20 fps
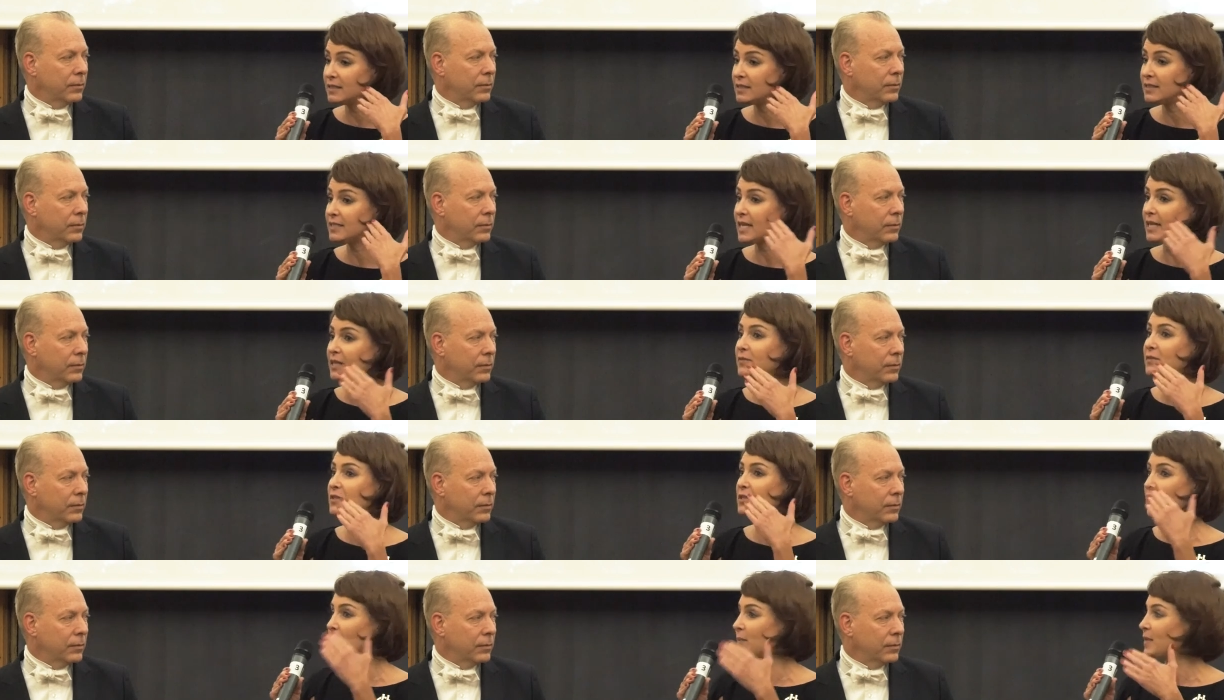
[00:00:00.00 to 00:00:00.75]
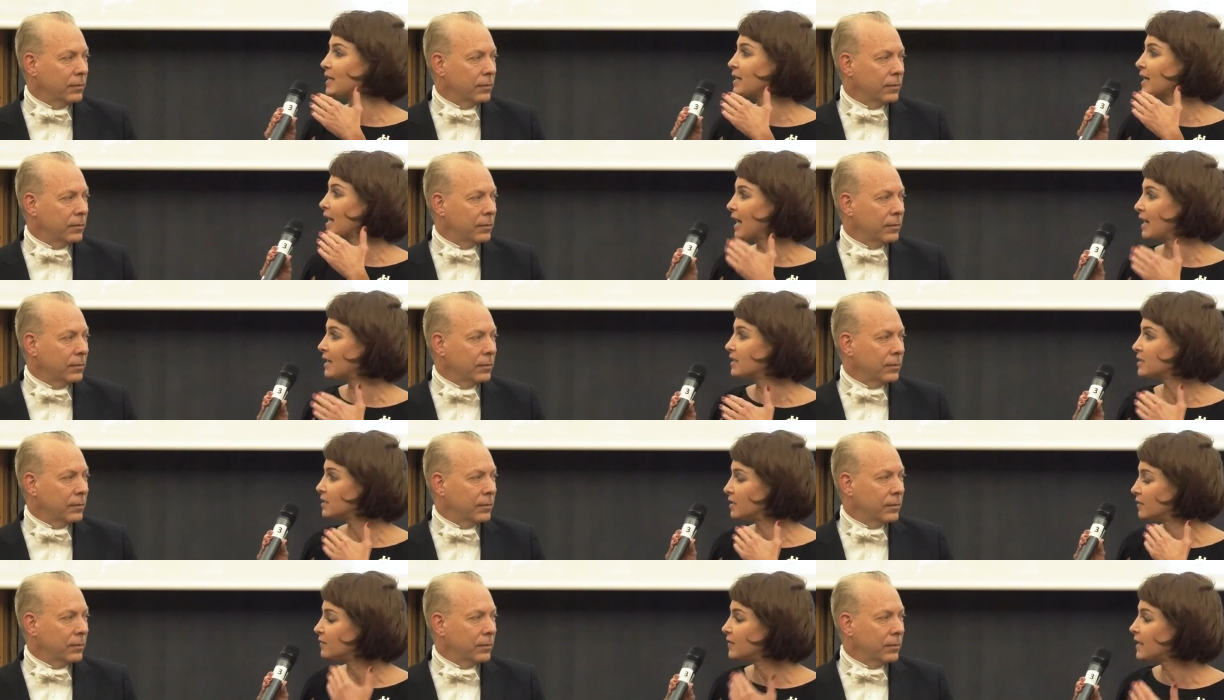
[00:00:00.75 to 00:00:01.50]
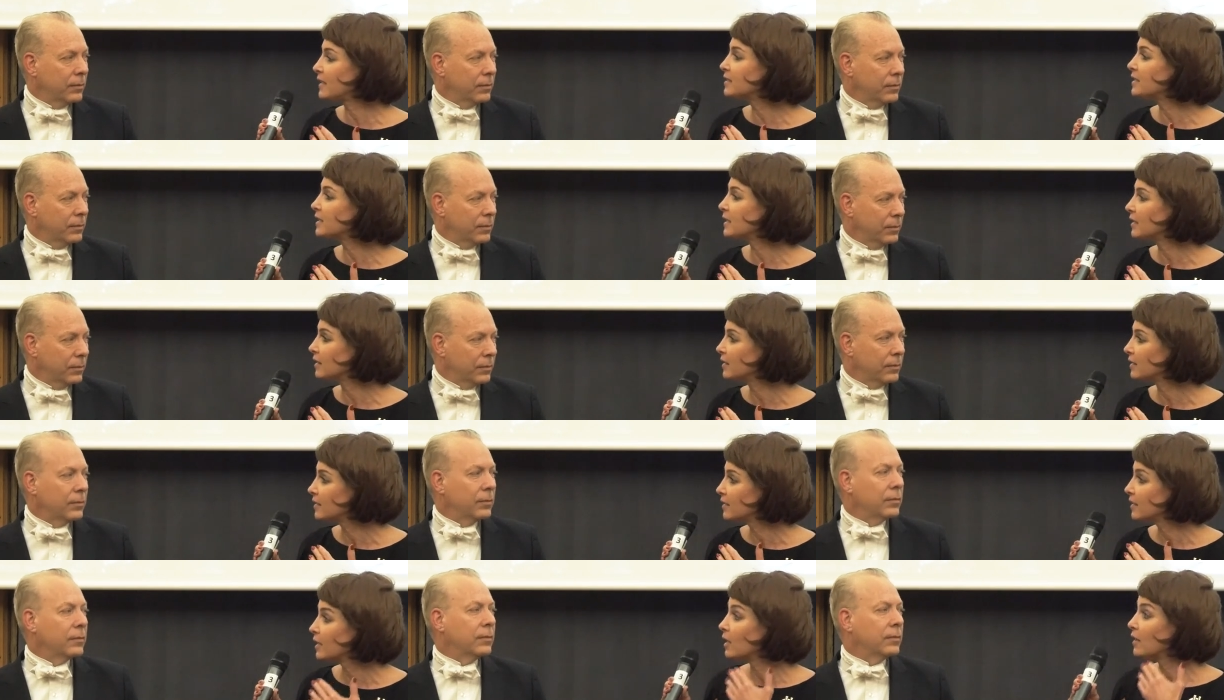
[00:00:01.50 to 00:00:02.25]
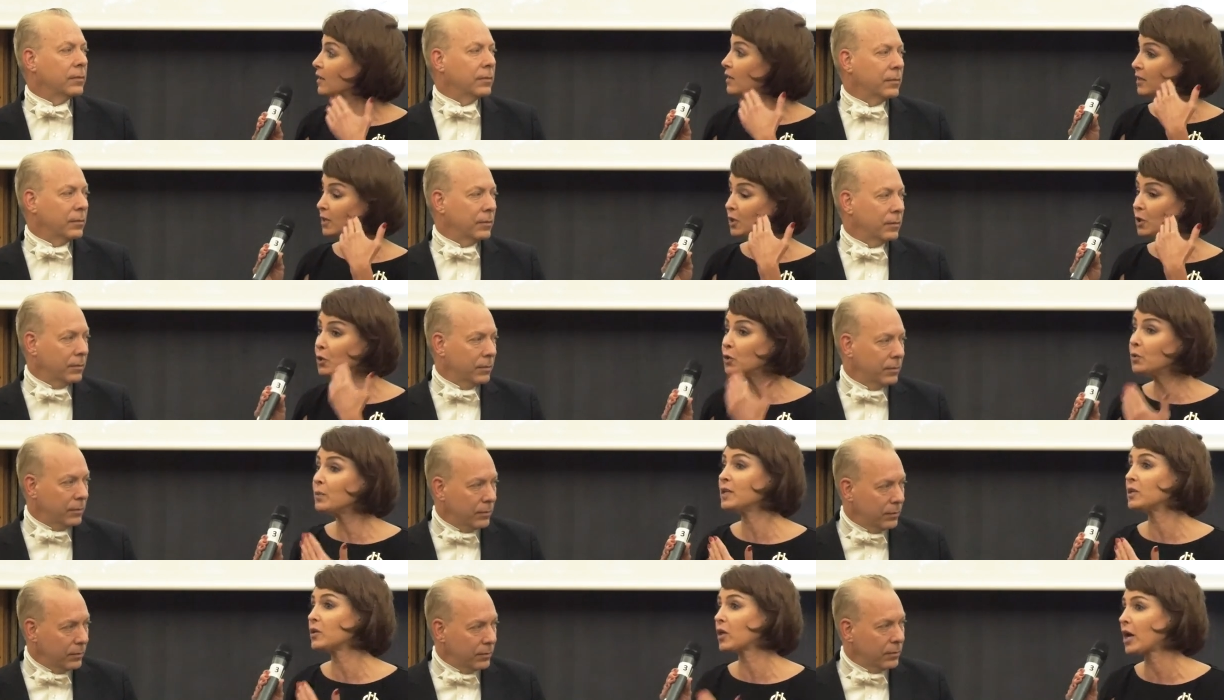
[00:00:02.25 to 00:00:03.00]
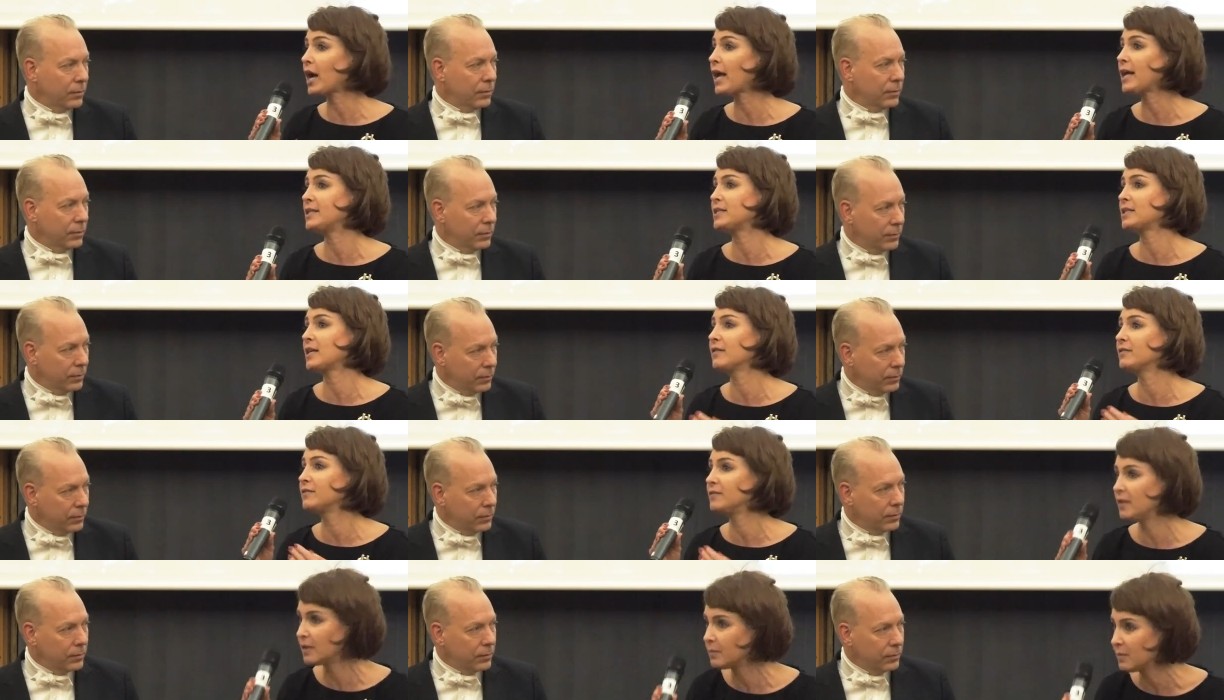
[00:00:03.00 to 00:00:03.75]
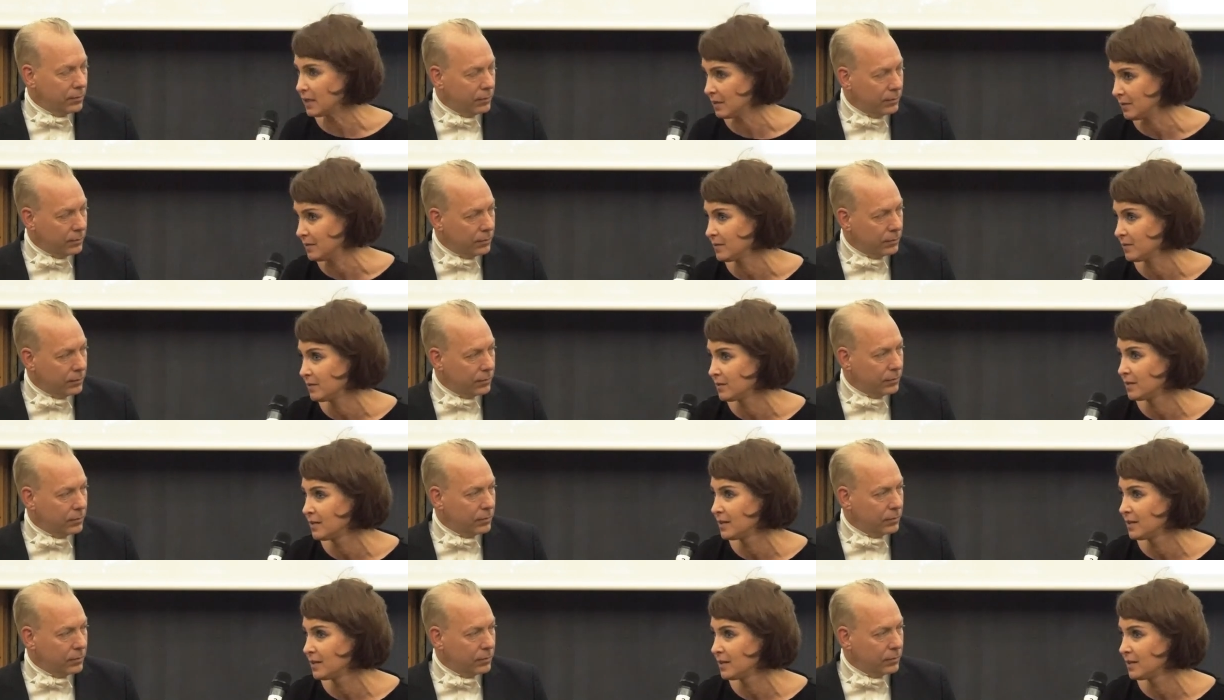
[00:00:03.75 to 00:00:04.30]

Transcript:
Speaker 1: instead of stopping at defending human rights of women,